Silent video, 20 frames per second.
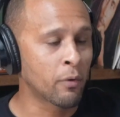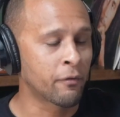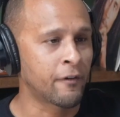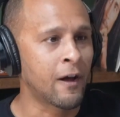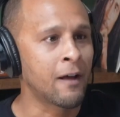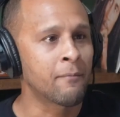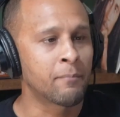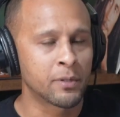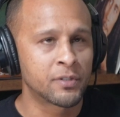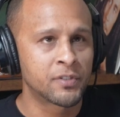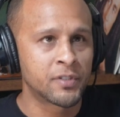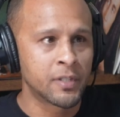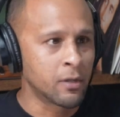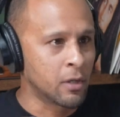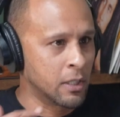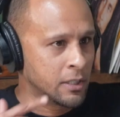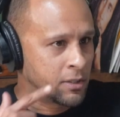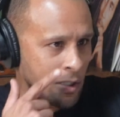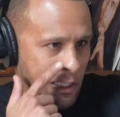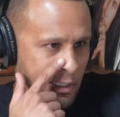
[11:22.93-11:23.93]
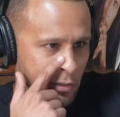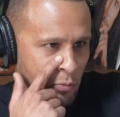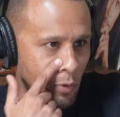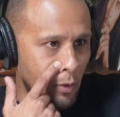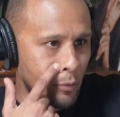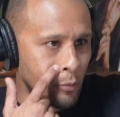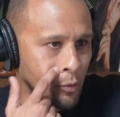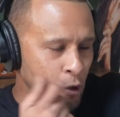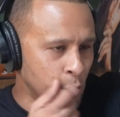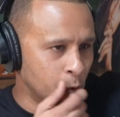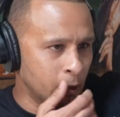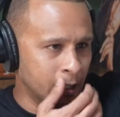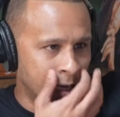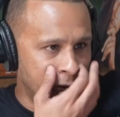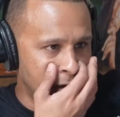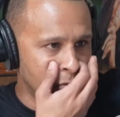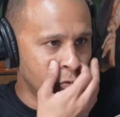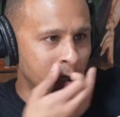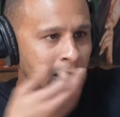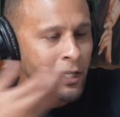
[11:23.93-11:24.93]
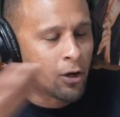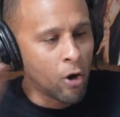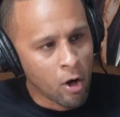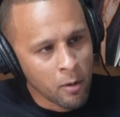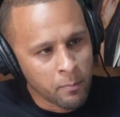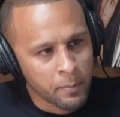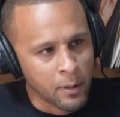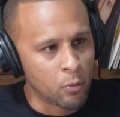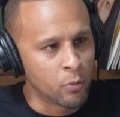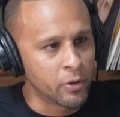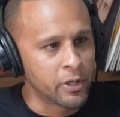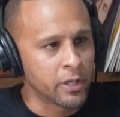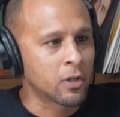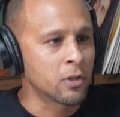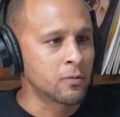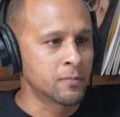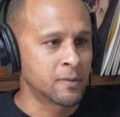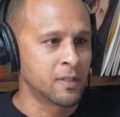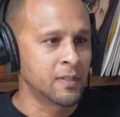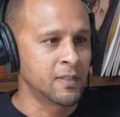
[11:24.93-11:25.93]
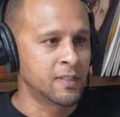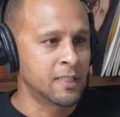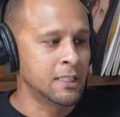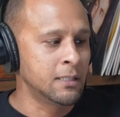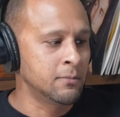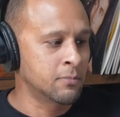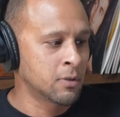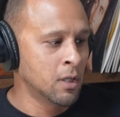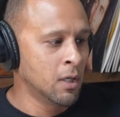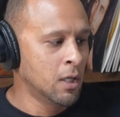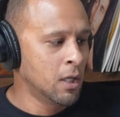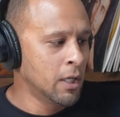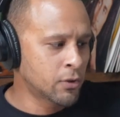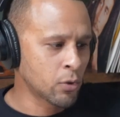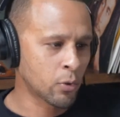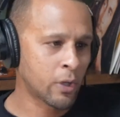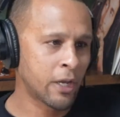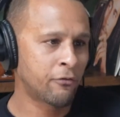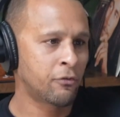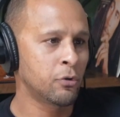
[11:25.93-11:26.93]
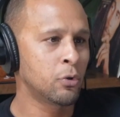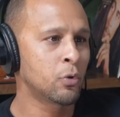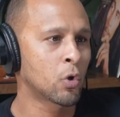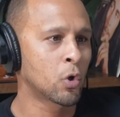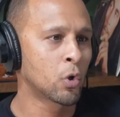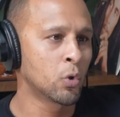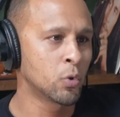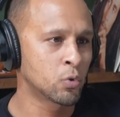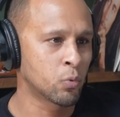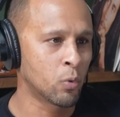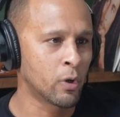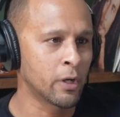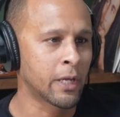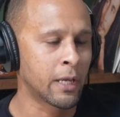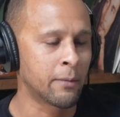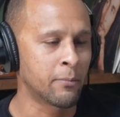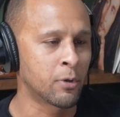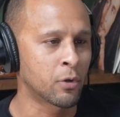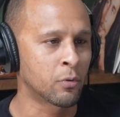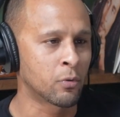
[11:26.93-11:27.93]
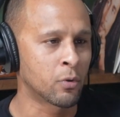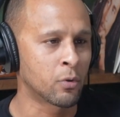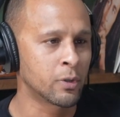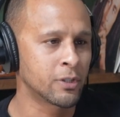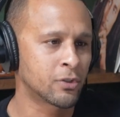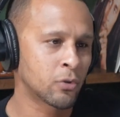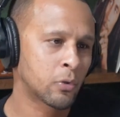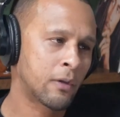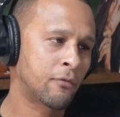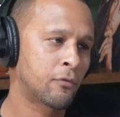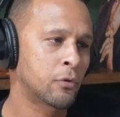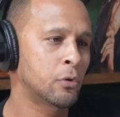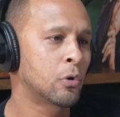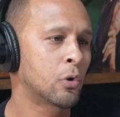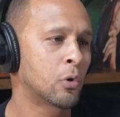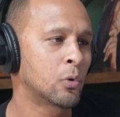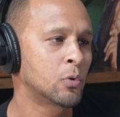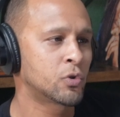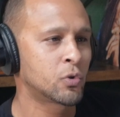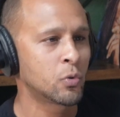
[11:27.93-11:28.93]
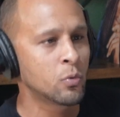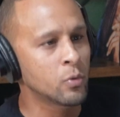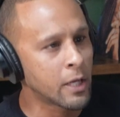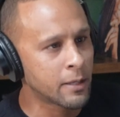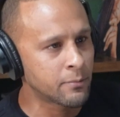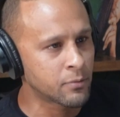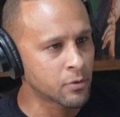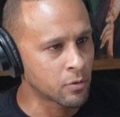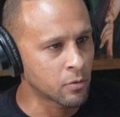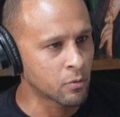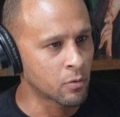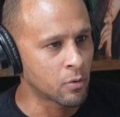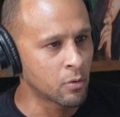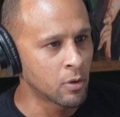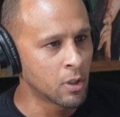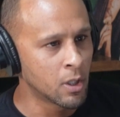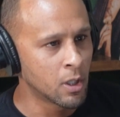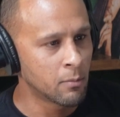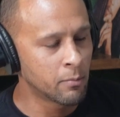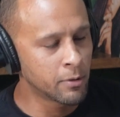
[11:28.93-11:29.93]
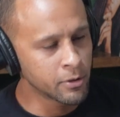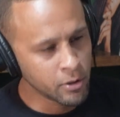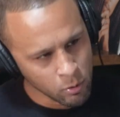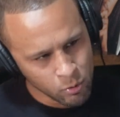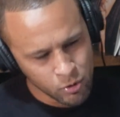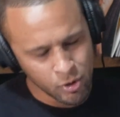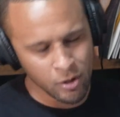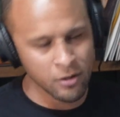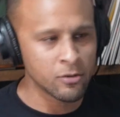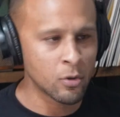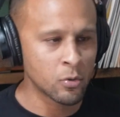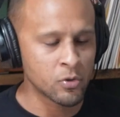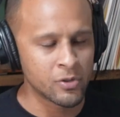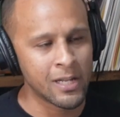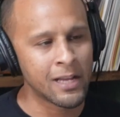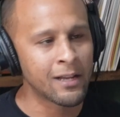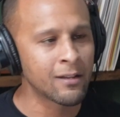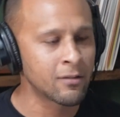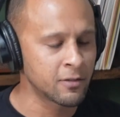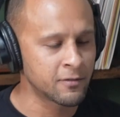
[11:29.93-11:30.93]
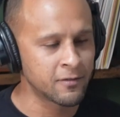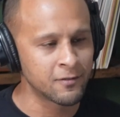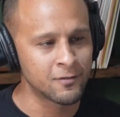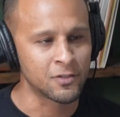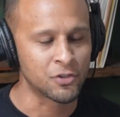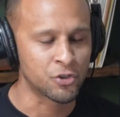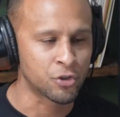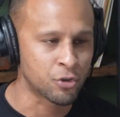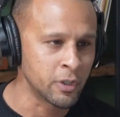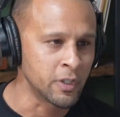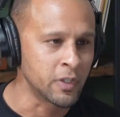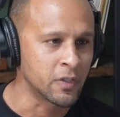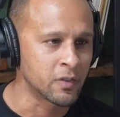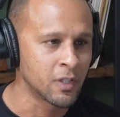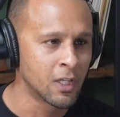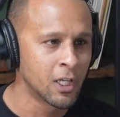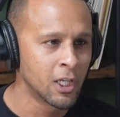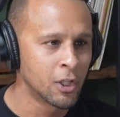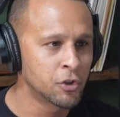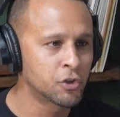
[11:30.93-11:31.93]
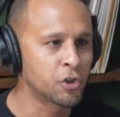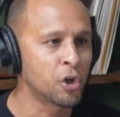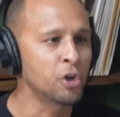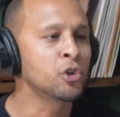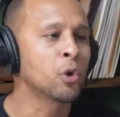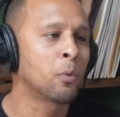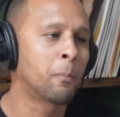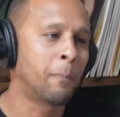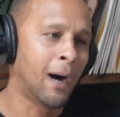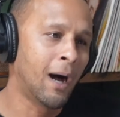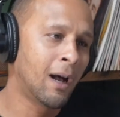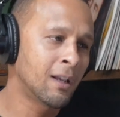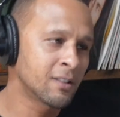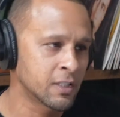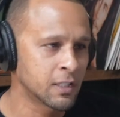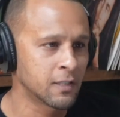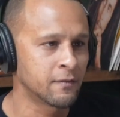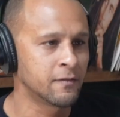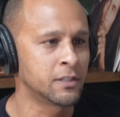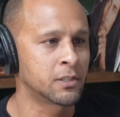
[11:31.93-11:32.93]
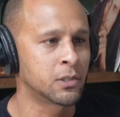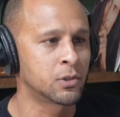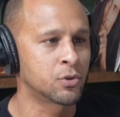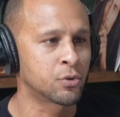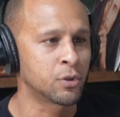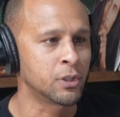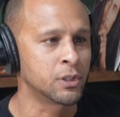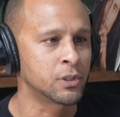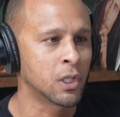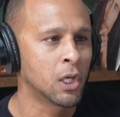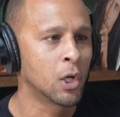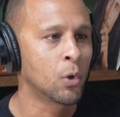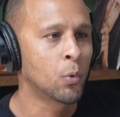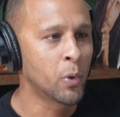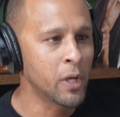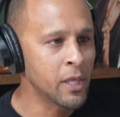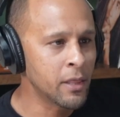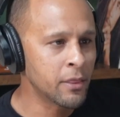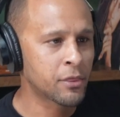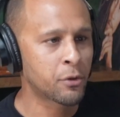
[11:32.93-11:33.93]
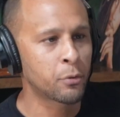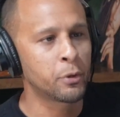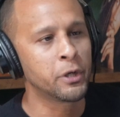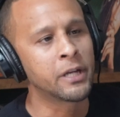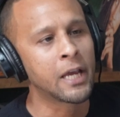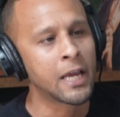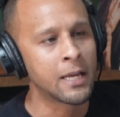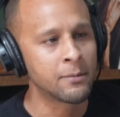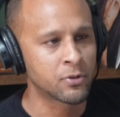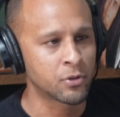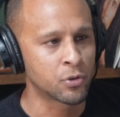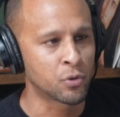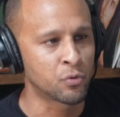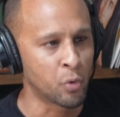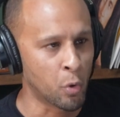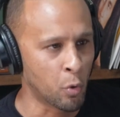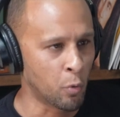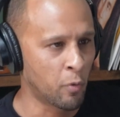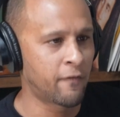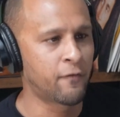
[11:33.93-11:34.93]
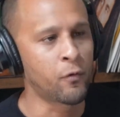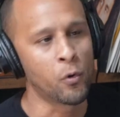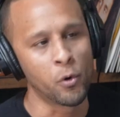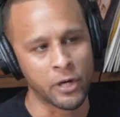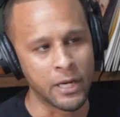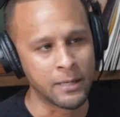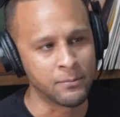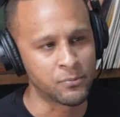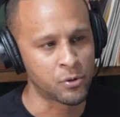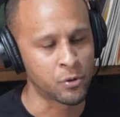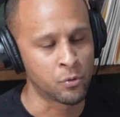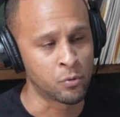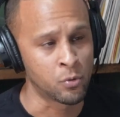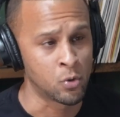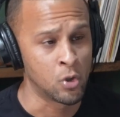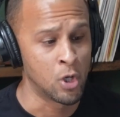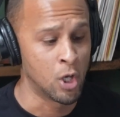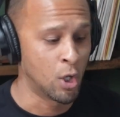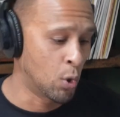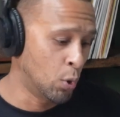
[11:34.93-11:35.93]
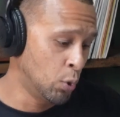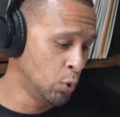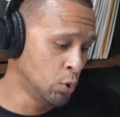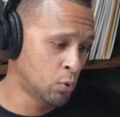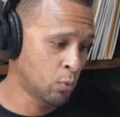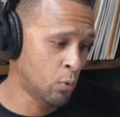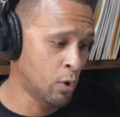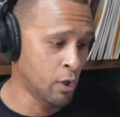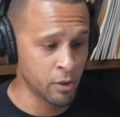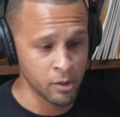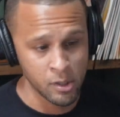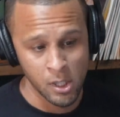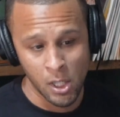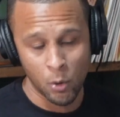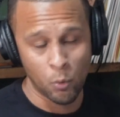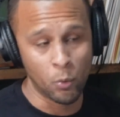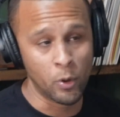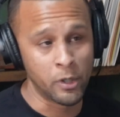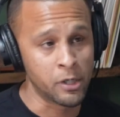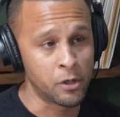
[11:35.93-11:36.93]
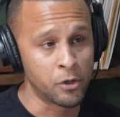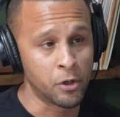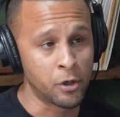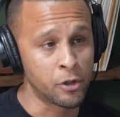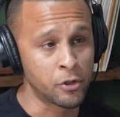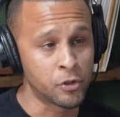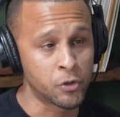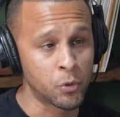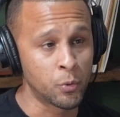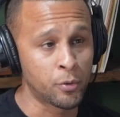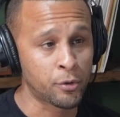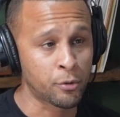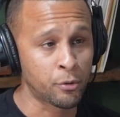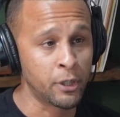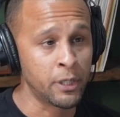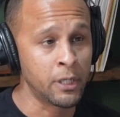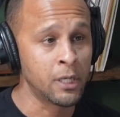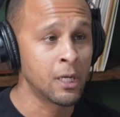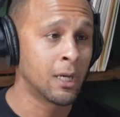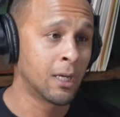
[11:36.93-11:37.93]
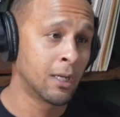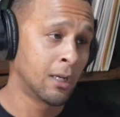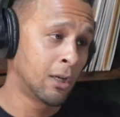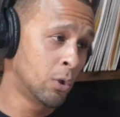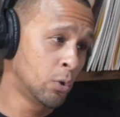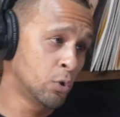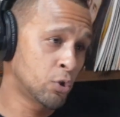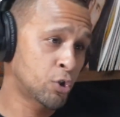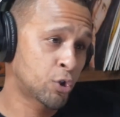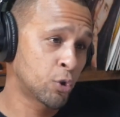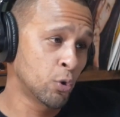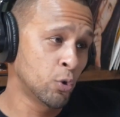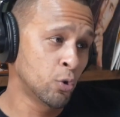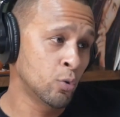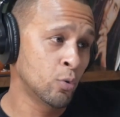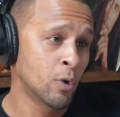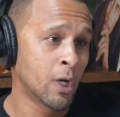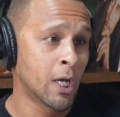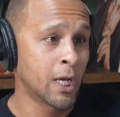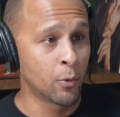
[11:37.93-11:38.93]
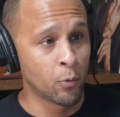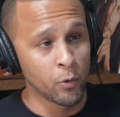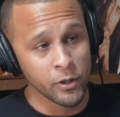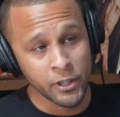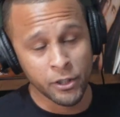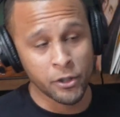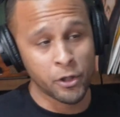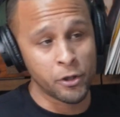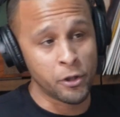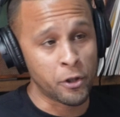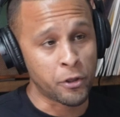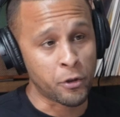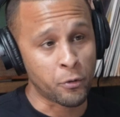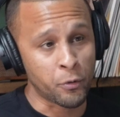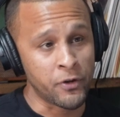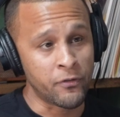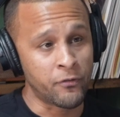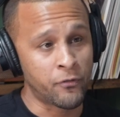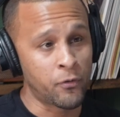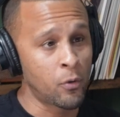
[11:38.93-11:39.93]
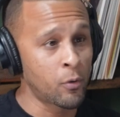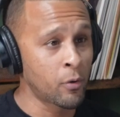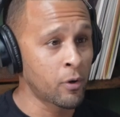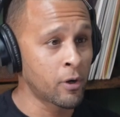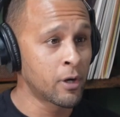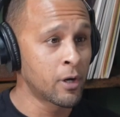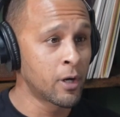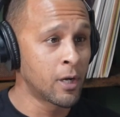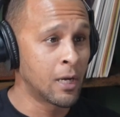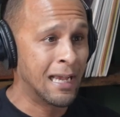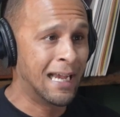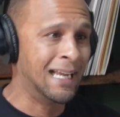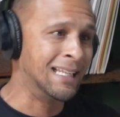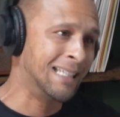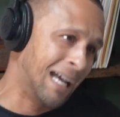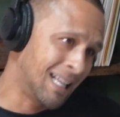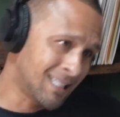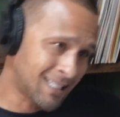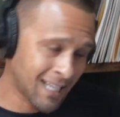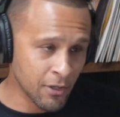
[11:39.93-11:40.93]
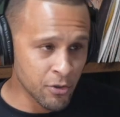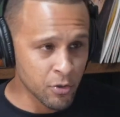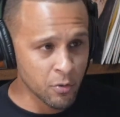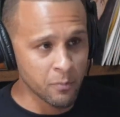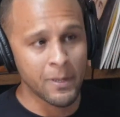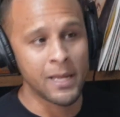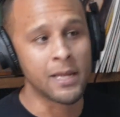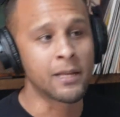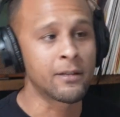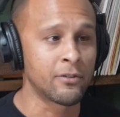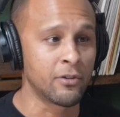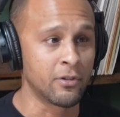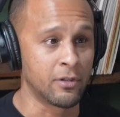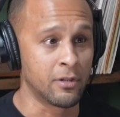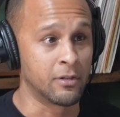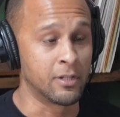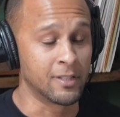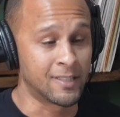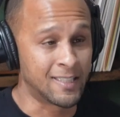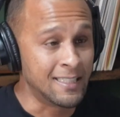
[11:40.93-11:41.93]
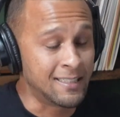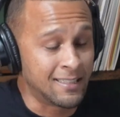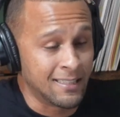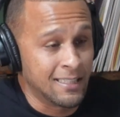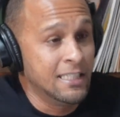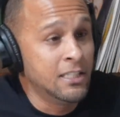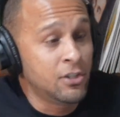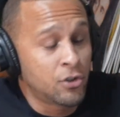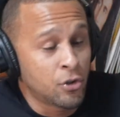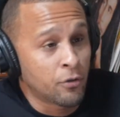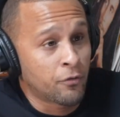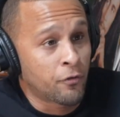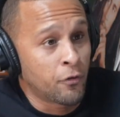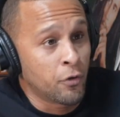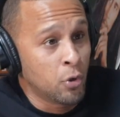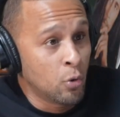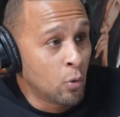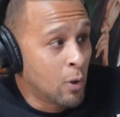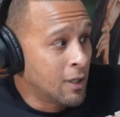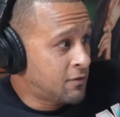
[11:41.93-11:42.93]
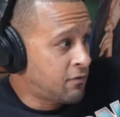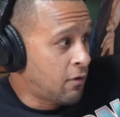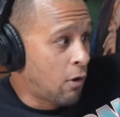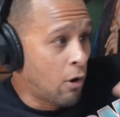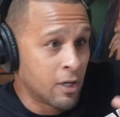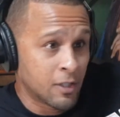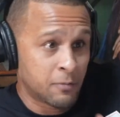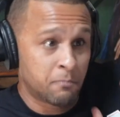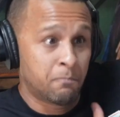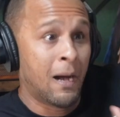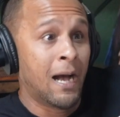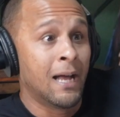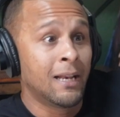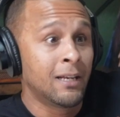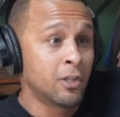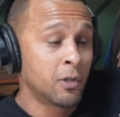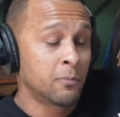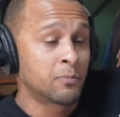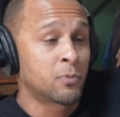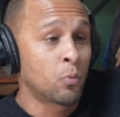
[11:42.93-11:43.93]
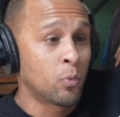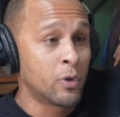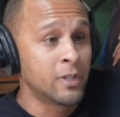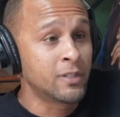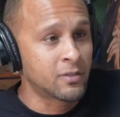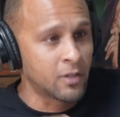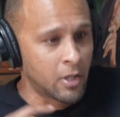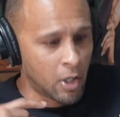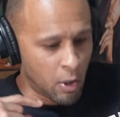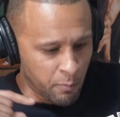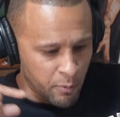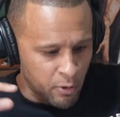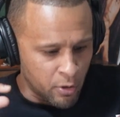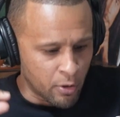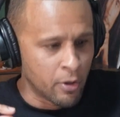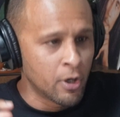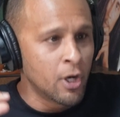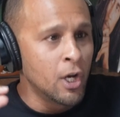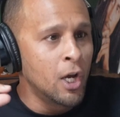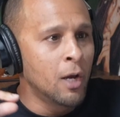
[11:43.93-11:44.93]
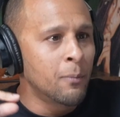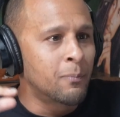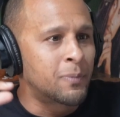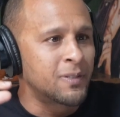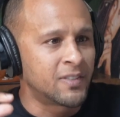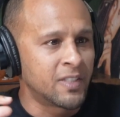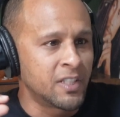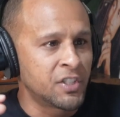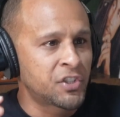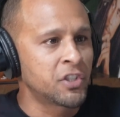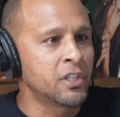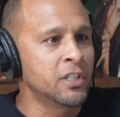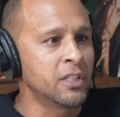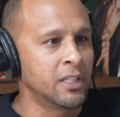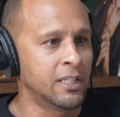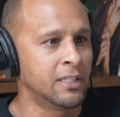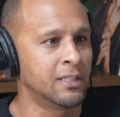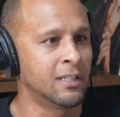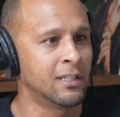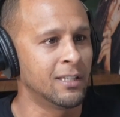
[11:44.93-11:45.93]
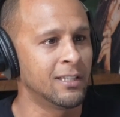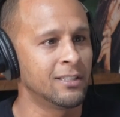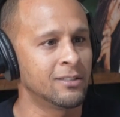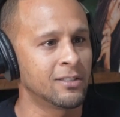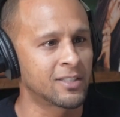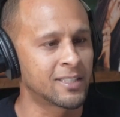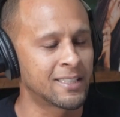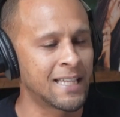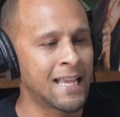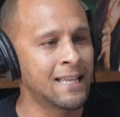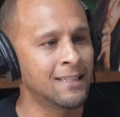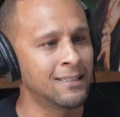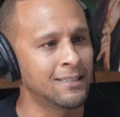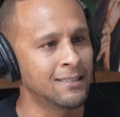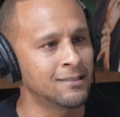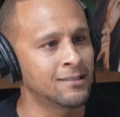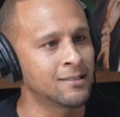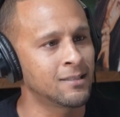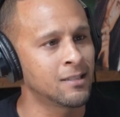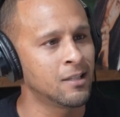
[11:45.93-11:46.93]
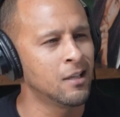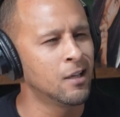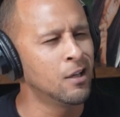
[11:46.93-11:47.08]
5, but still, it's what you and I really harp on when it comes to these teams. It's okay for you to lose 1 game in a row. It's okay for you to lose 2 games in a row, but don't turn those negatives into streaks. Turn the positive into streaks. Win 3 games in a row, 4 games in a row. Lose 1, win another 2, 3, lose 2, win another 3, 4. And that's how you make the season easier for you as far as piling up the wins to help your positioning in the standings.